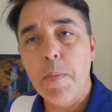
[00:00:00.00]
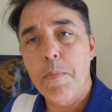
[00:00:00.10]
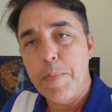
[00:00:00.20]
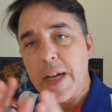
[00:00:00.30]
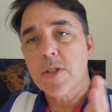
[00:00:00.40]

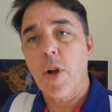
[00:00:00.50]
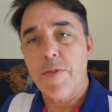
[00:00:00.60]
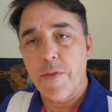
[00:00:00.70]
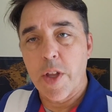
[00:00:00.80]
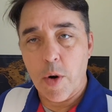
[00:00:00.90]
based off
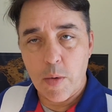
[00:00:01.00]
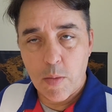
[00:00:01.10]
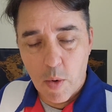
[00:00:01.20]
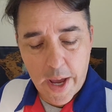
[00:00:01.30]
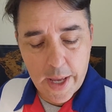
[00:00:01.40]
of the
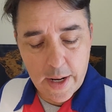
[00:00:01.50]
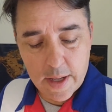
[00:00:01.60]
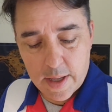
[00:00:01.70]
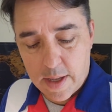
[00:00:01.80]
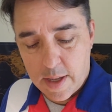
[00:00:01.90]
red,
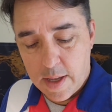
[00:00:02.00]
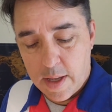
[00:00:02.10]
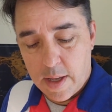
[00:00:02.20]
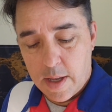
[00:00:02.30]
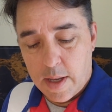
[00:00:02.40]

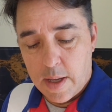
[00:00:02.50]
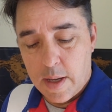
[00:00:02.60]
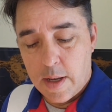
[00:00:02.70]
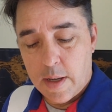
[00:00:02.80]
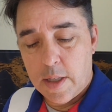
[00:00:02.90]

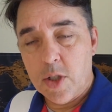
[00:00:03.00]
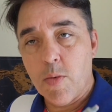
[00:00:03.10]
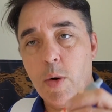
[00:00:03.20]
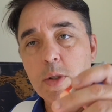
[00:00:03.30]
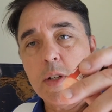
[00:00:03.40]
this
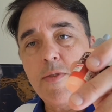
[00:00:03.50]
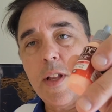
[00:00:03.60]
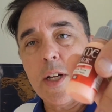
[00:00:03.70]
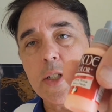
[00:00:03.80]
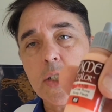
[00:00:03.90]
Rosy
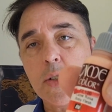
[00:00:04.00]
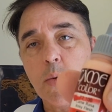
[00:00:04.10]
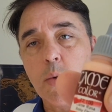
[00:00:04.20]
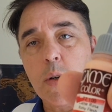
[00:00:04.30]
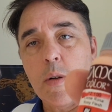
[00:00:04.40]
Flesh is a
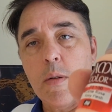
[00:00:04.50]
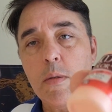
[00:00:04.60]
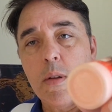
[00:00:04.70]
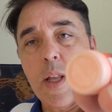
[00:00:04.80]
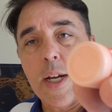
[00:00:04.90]
real
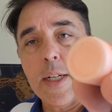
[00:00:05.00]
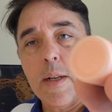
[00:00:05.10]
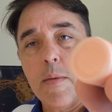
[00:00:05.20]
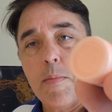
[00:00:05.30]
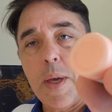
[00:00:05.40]
light
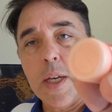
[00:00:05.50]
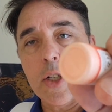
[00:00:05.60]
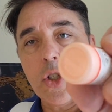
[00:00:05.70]
pinkish